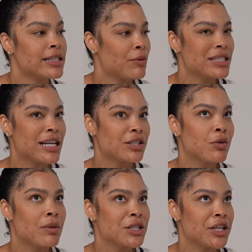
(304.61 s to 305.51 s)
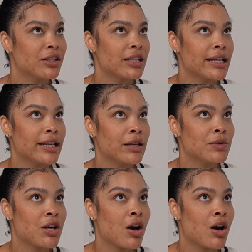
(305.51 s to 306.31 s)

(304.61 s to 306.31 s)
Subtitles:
and what's that show with Michelle on it? It was called